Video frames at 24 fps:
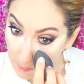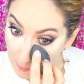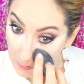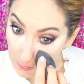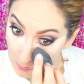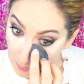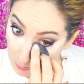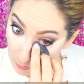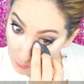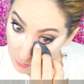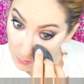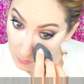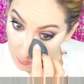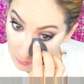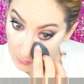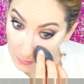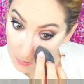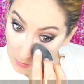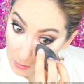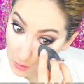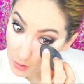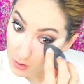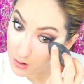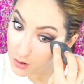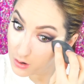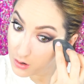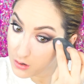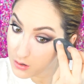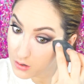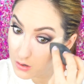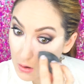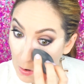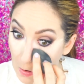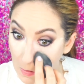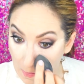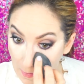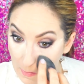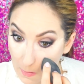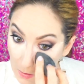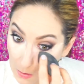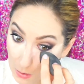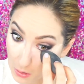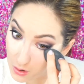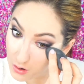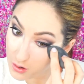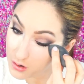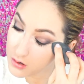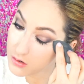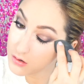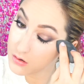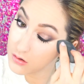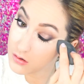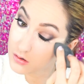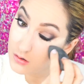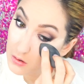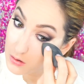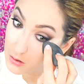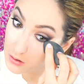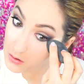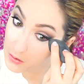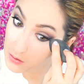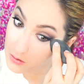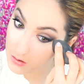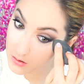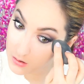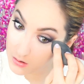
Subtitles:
by those, and I wish I would have used that for this look.